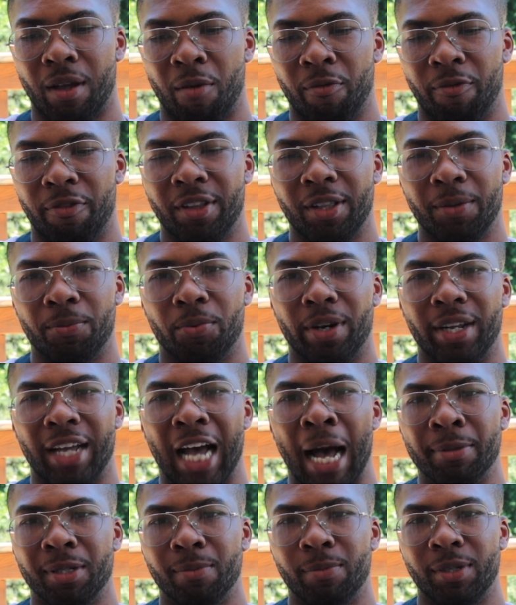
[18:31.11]
feeling pretty
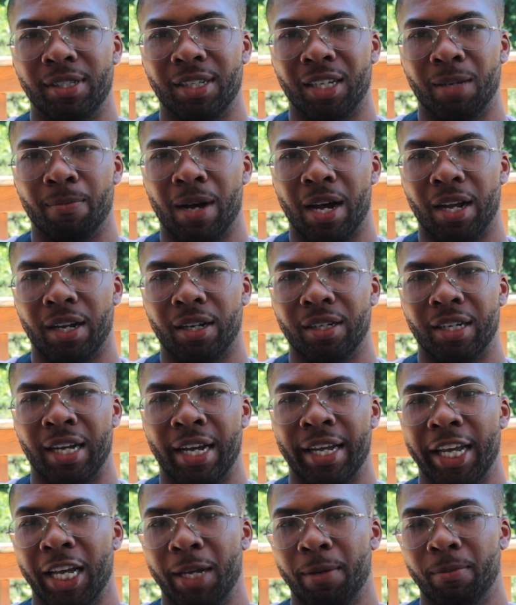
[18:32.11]
optimistic about it.
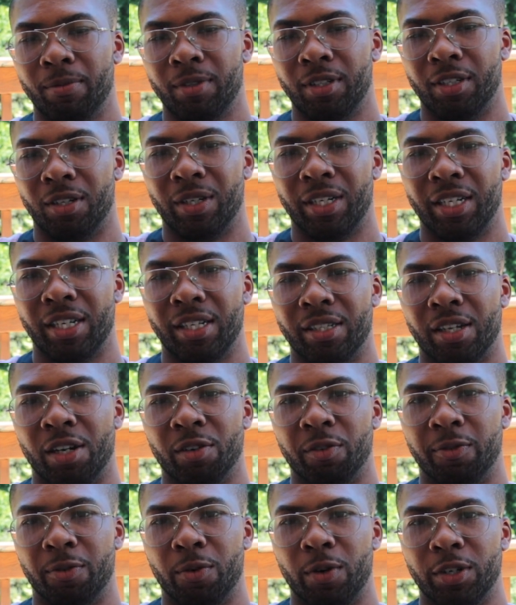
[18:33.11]
I am. It is
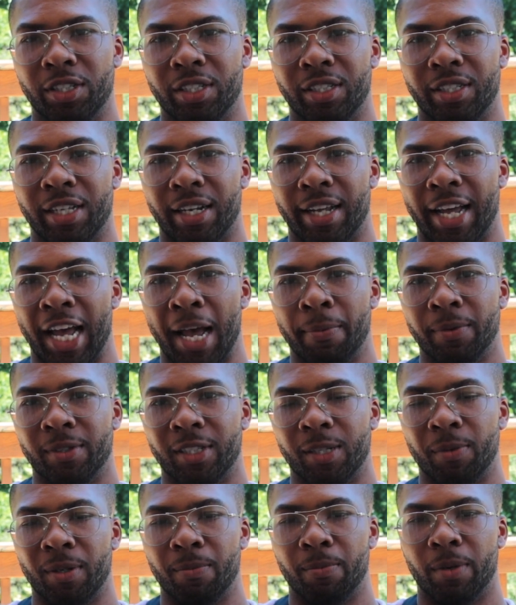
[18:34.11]
unfortunate that it happened
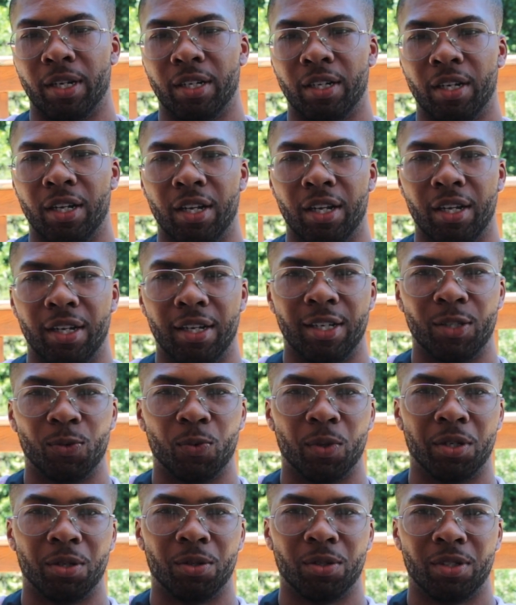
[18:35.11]
to me, but it's
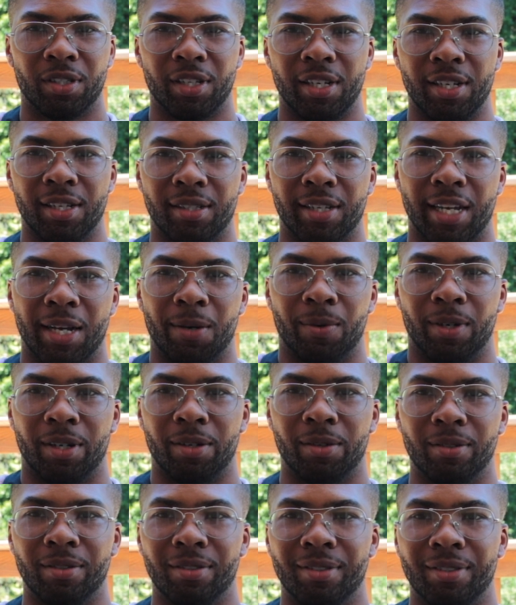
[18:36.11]
one of those things like,
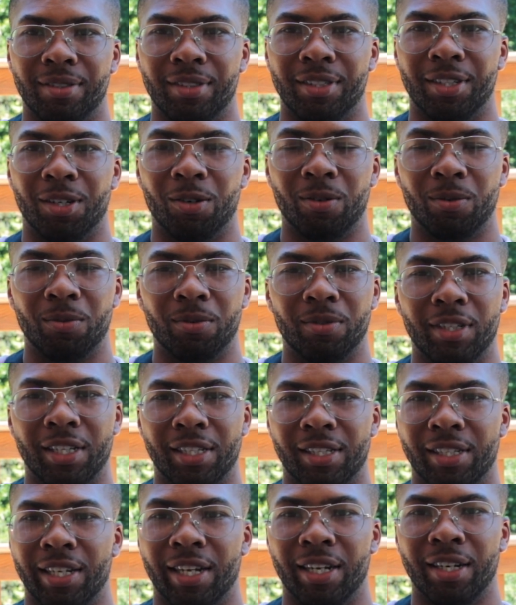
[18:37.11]
well,
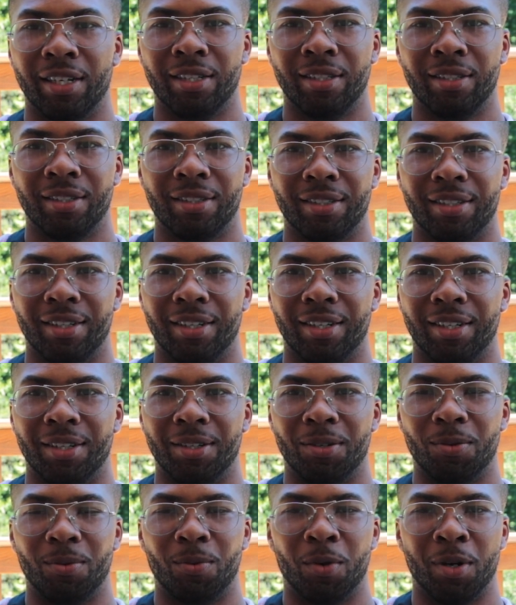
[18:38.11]
it's done.
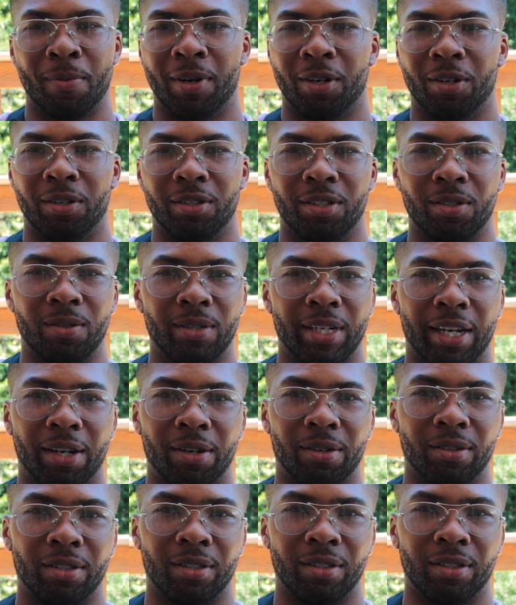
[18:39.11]
What am I going to do now?
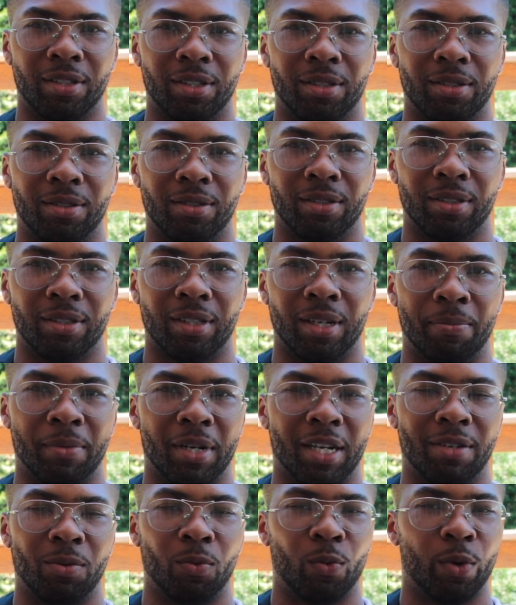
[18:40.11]
I'm
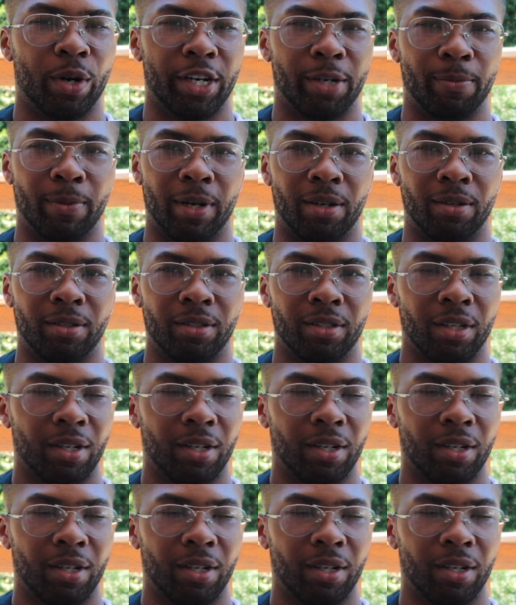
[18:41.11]
not even worried about